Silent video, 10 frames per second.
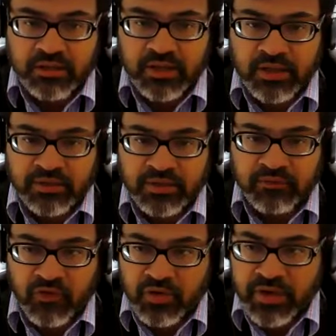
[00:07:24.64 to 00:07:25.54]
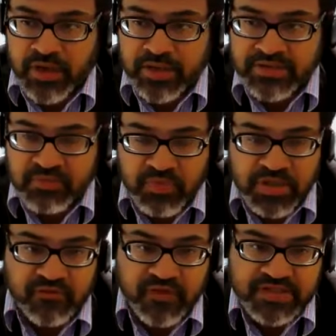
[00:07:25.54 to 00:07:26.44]
the SCP
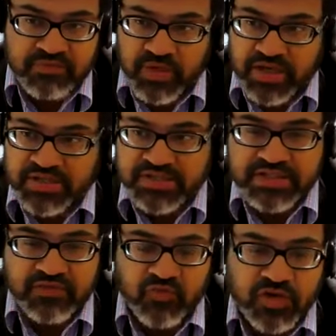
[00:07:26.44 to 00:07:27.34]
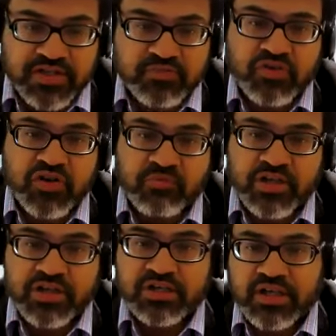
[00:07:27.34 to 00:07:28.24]
in recent past has focused
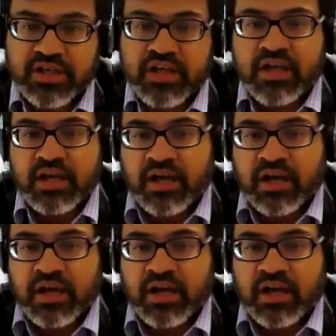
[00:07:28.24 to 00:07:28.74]
predominantly